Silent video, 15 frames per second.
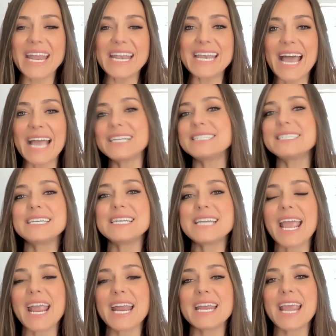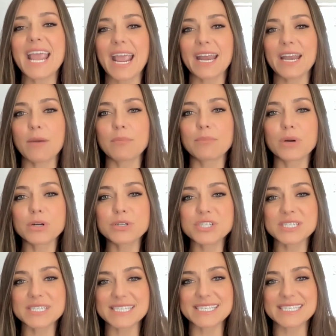a 1988
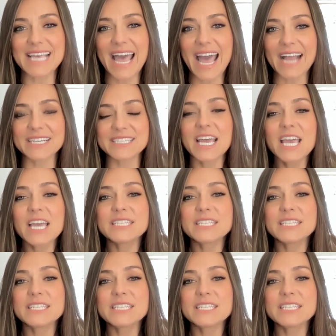Emergencies Act